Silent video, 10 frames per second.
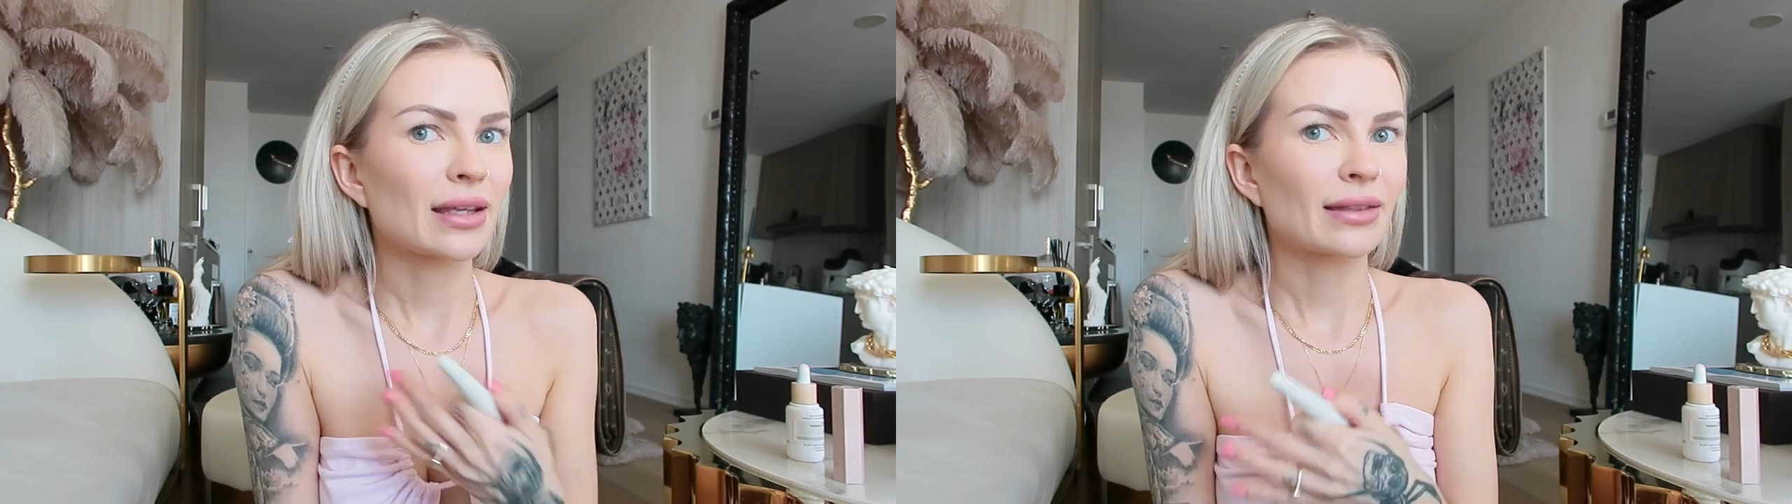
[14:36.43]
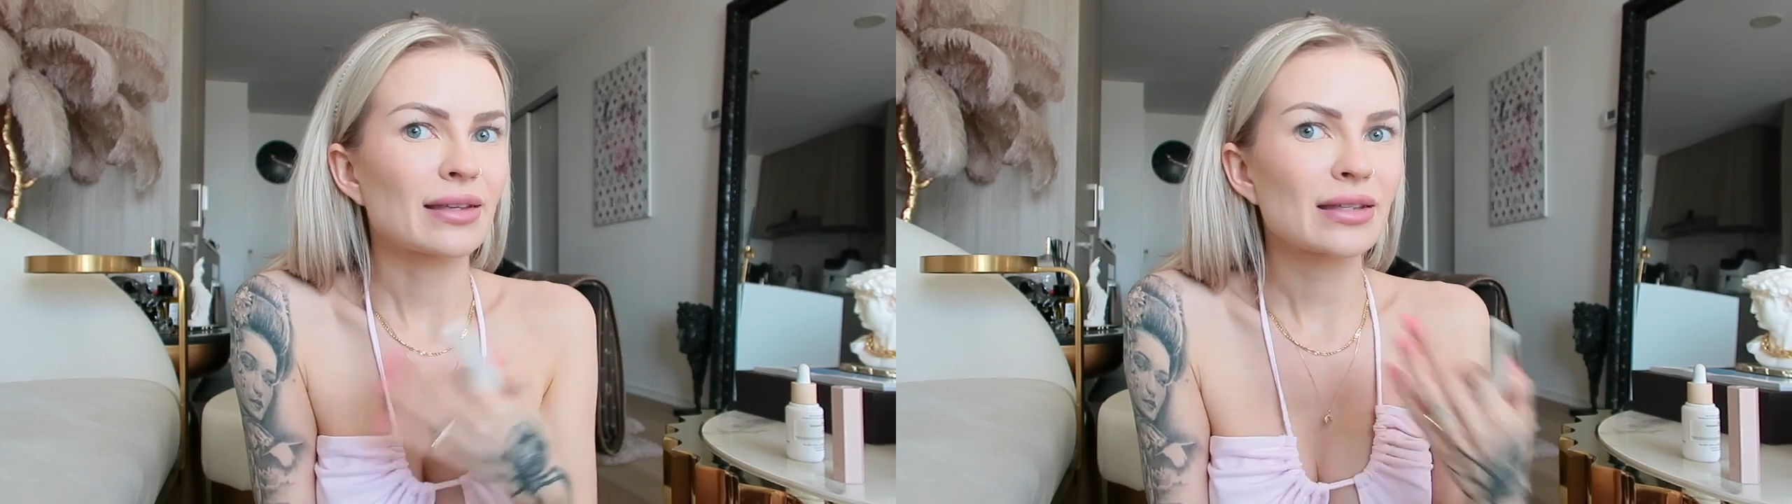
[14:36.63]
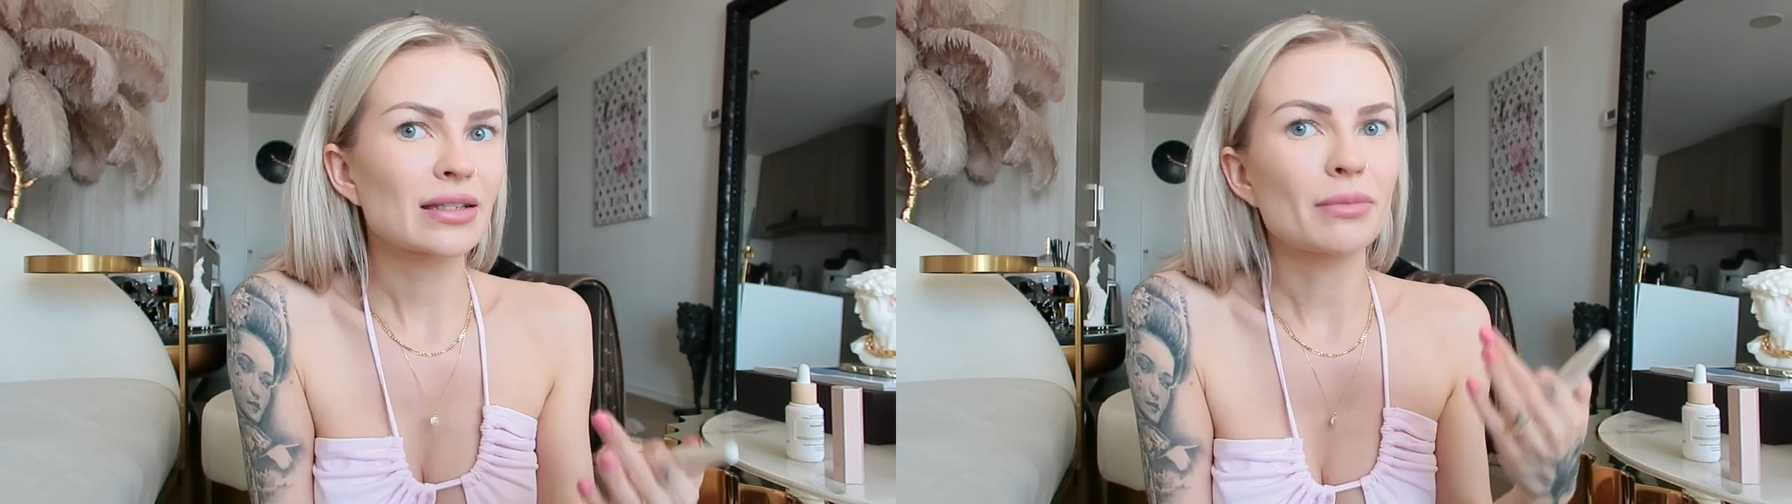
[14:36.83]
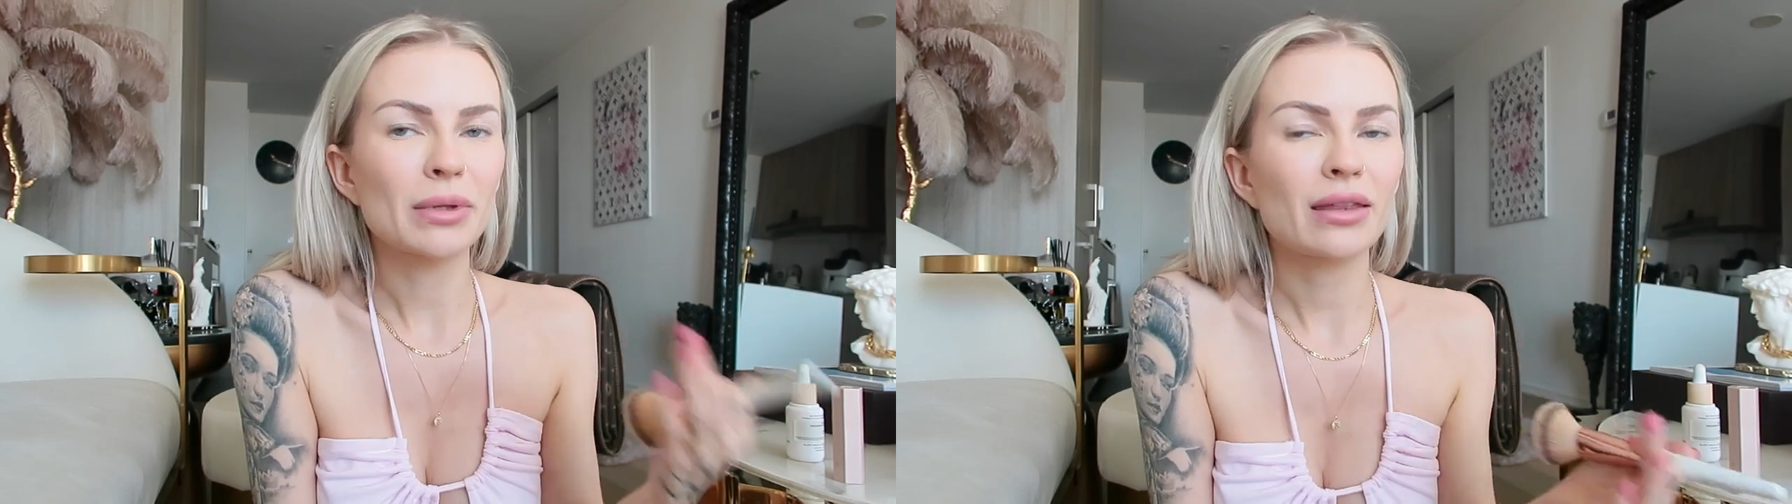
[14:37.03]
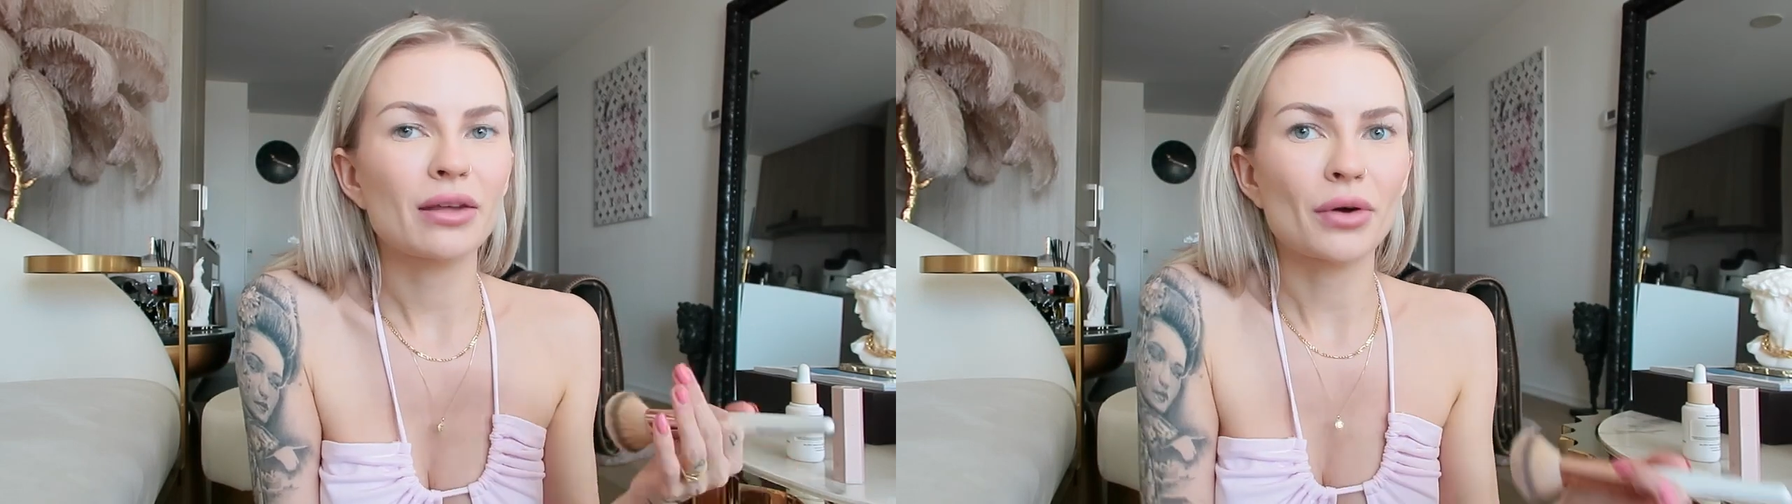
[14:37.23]
Like this is
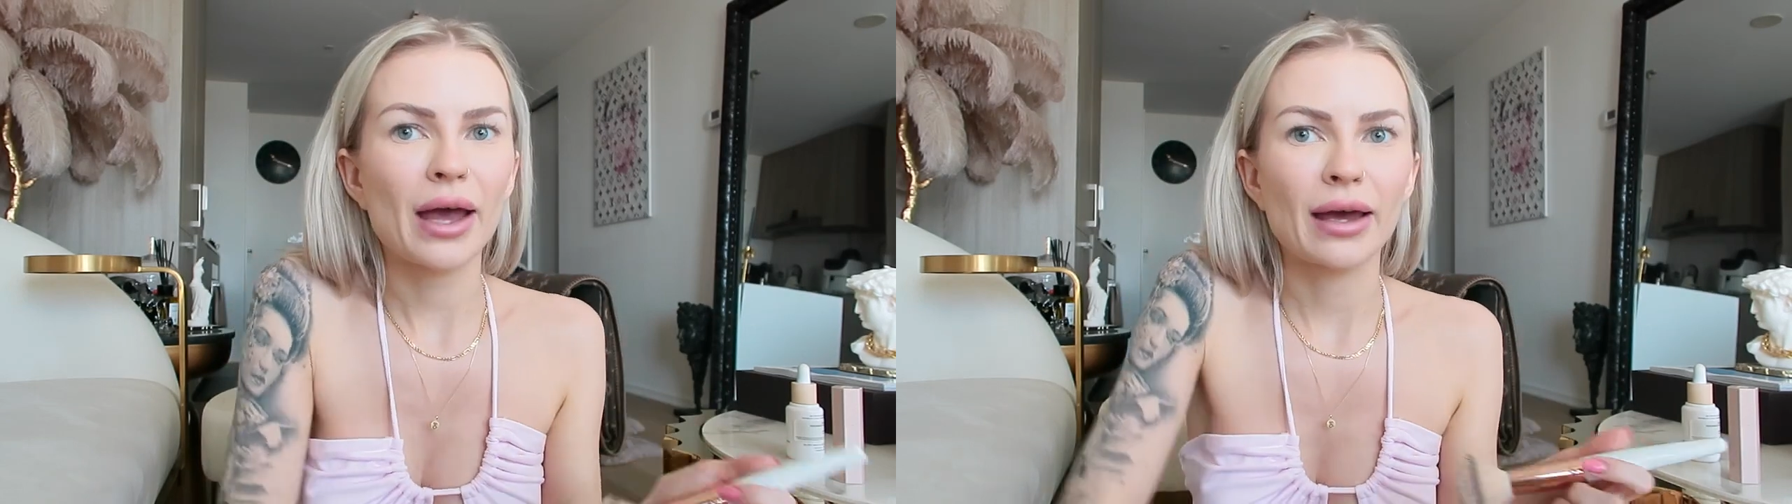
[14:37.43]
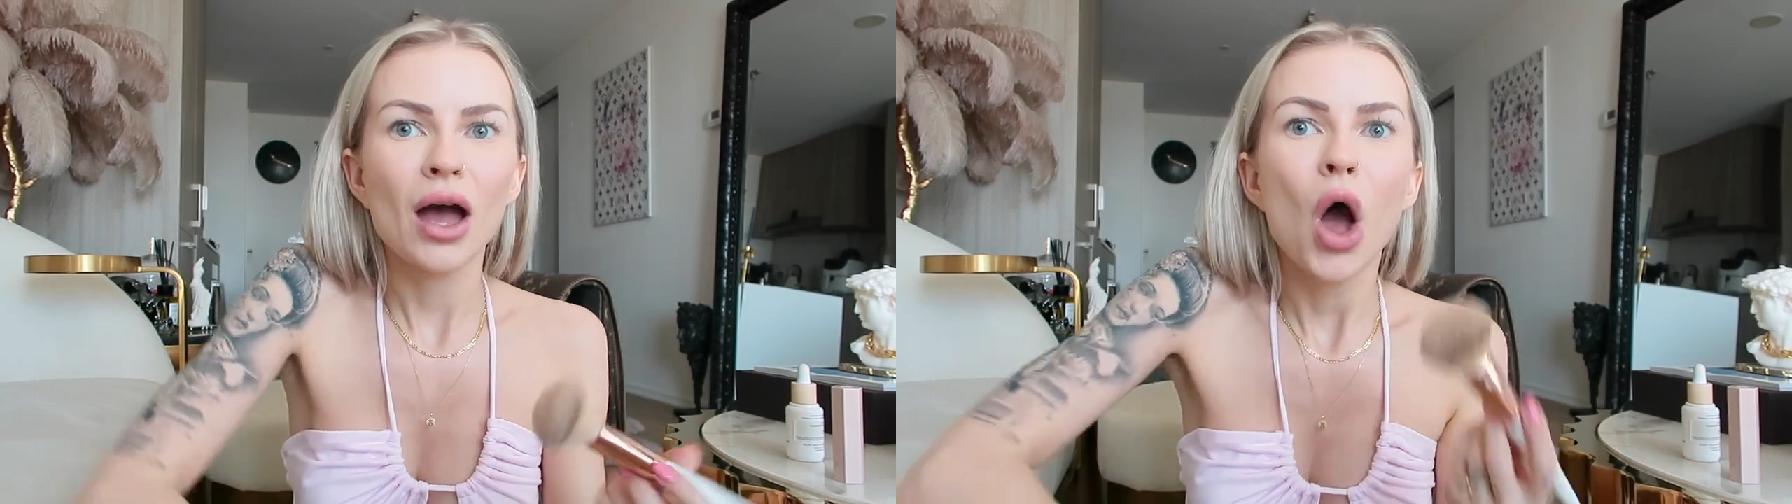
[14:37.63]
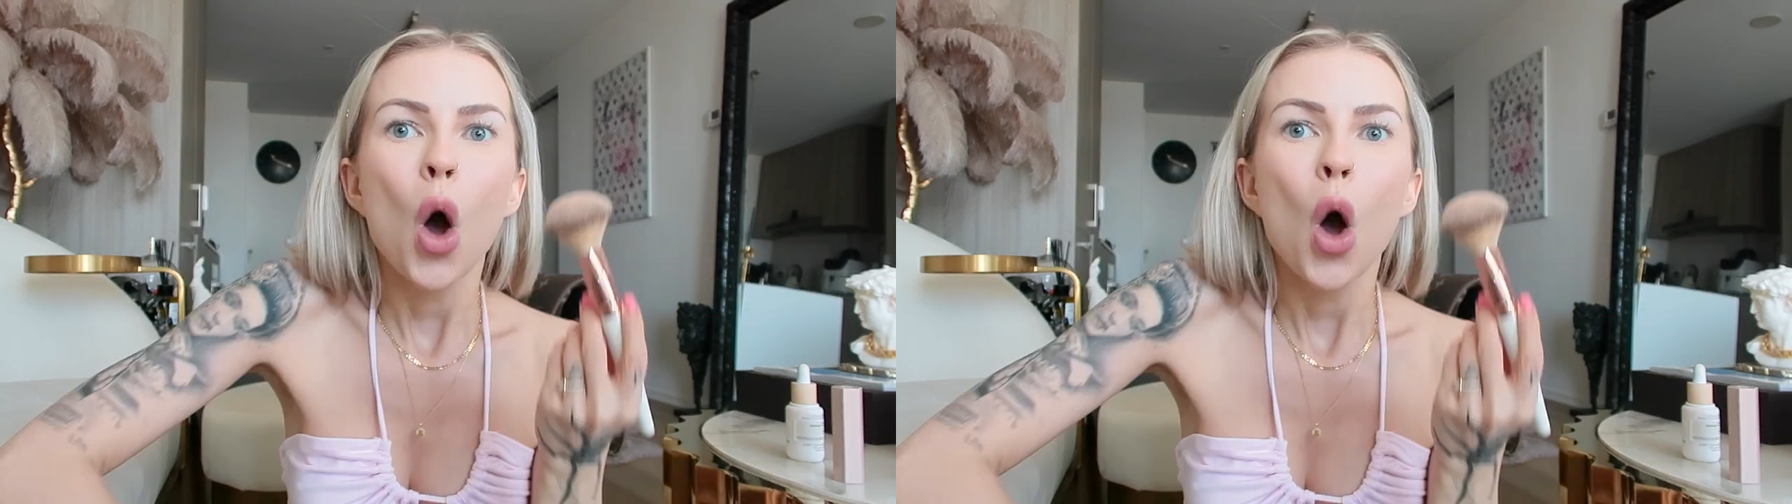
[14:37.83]
completely okay.